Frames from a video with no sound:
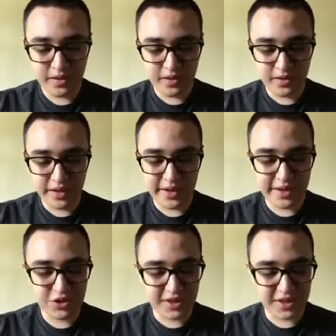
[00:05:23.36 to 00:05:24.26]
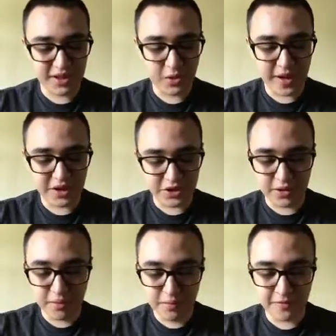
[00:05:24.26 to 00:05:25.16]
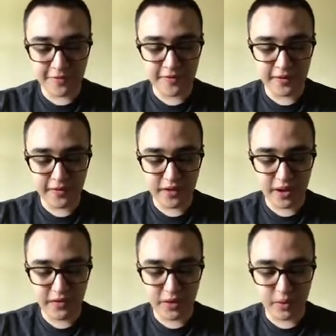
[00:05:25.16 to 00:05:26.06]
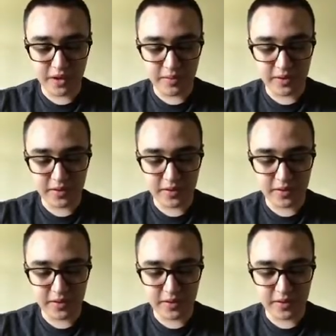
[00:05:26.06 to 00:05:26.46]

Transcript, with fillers: He needs just a little extra oomph, if you, if you know what I mean.